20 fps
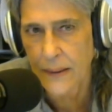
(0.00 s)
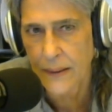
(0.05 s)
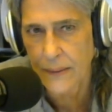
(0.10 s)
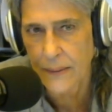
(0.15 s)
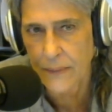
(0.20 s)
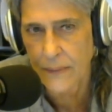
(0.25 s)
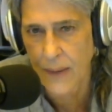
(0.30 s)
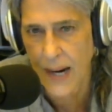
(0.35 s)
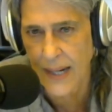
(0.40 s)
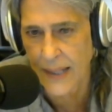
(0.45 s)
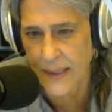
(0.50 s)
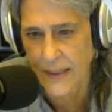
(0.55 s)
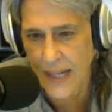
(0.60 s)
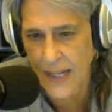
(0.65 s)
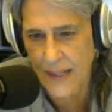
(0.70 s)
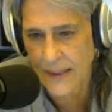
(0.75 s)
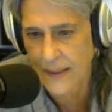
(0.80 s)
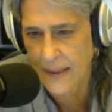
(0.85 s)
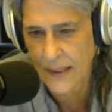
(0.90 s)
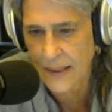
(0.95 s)
Right.
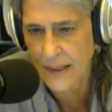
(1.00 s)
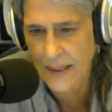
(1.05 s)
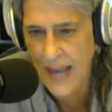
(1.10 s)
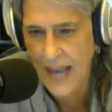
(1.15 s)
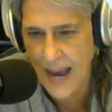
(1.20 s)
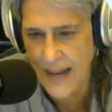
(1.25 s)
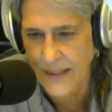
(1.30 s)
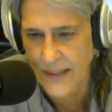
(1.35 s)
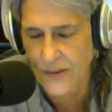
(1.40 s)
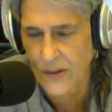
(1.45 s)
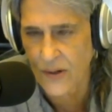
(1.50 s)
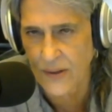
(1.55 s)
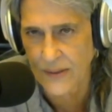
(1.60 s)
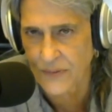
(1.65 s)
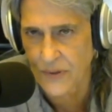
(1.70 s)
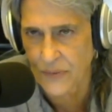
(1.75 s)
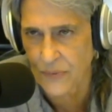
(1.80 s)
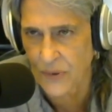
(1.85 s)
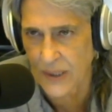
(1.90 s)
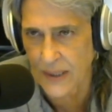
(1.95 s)
And you don't have
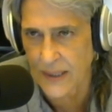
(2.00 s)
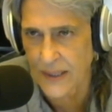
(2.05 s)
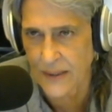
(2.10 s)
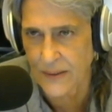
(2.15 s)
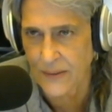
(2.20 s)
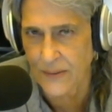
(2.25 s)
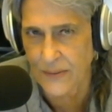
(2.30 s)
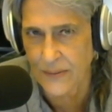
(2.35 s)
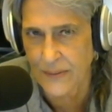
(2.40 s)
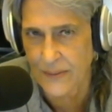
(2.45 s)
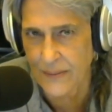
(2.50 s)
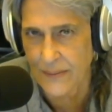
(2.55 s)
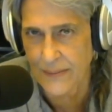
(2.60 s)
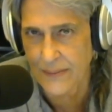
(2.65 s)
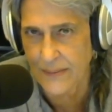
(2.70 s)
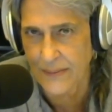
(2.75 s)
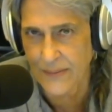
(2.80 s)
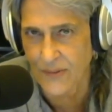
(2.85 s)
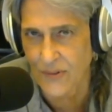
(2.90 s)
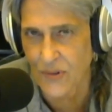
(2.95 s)
to really
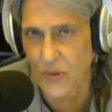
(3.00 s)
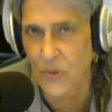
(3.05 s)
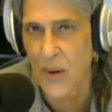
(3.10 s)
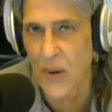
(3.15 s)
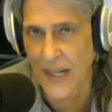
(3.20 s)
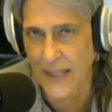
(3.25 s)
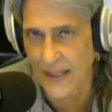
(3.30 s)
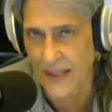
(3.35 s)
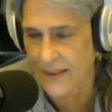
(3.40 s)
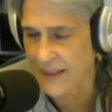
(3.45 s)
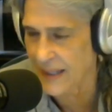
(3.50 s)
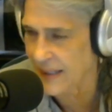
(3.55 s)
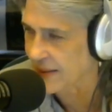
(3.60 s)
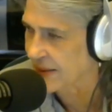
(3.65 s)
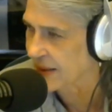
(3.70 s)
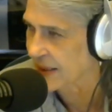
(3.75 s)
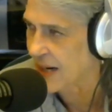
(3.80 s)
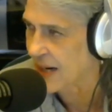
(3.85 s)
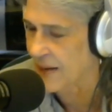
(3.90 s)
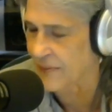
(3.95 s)
do anything
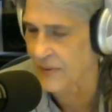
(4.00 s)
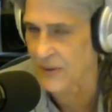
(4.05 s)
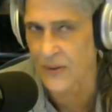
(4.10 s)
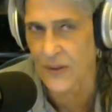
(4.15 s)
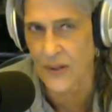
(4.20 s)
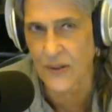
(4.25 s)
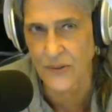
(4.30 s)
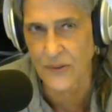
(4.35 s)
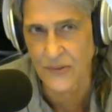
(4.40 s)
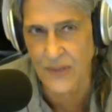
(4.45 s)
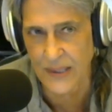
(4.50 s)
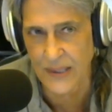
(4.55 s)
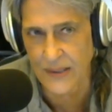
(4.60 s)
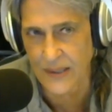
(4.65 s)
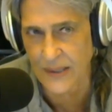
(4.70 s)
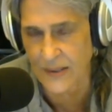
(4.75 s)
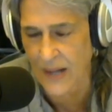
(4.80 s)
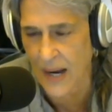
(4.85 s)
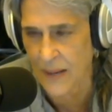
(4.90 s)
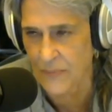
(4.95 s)
to cover those. They
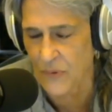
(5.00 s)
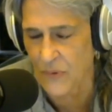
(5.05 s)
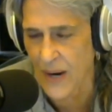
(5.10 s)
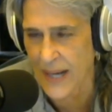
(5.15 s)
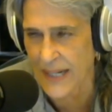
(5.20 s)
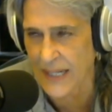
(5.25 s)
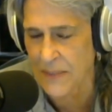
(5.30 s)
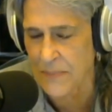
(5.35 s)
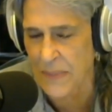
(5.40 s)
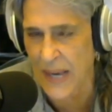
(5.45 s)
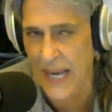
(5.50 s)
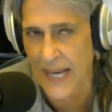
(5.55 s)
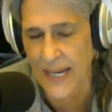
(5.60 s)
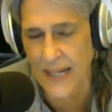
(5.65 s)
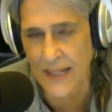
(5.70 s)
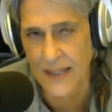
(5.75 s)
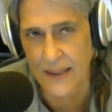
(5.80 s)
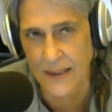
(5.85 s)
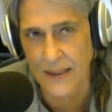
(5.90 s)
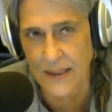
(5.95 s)
become
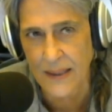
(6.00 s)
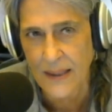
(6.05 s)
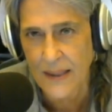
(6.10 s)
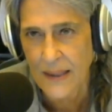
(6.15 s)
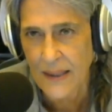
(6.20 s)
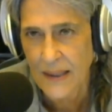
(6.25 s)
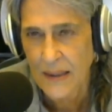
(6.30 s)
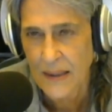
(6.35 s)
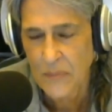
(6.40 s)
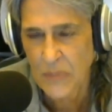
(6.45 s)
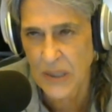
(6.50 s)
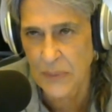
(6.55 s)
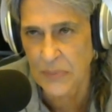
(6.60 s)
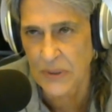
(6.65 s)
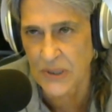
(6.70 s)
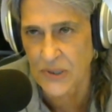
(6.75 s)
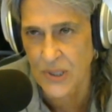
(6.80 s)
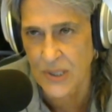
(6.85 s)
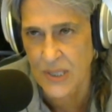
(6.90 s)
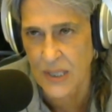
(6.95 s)
ready-made, and people
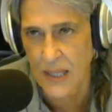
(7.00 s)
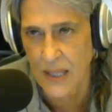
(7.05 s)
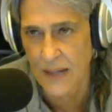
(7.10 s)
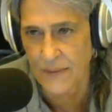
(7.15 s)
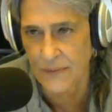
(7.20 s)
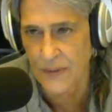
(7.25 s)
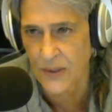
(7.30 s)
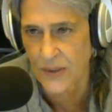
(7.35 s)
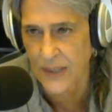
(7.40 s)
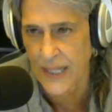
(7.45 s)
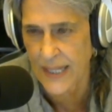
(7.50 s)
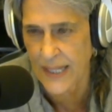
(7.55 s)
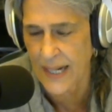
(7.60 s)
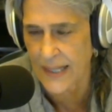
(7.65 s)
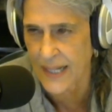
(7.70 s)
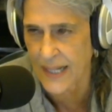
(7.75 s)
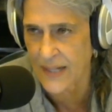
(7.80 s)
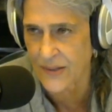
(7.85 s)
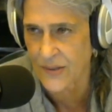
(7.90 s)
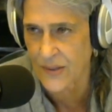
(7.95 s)
just love looking, I
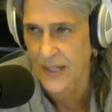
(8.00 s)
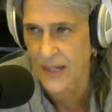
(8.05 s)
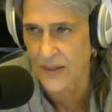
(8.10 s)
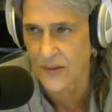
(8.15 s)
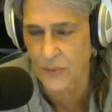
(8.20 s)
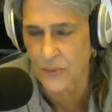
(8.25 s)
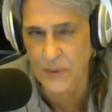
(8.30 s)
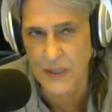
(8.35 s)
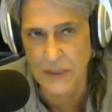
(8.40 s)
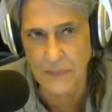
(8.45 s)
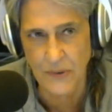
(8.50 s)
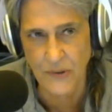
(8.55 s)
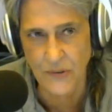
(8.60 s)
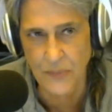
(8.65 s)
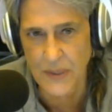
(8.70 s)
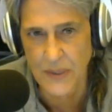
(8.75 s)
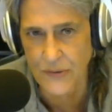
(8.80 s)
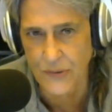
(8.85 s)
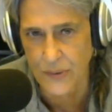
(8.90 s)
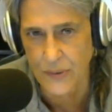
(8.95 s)
guess, at other people's
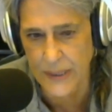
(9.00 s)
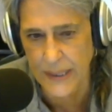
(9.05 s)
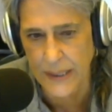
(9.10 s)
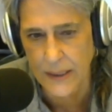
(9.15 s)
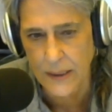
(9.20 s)
misery.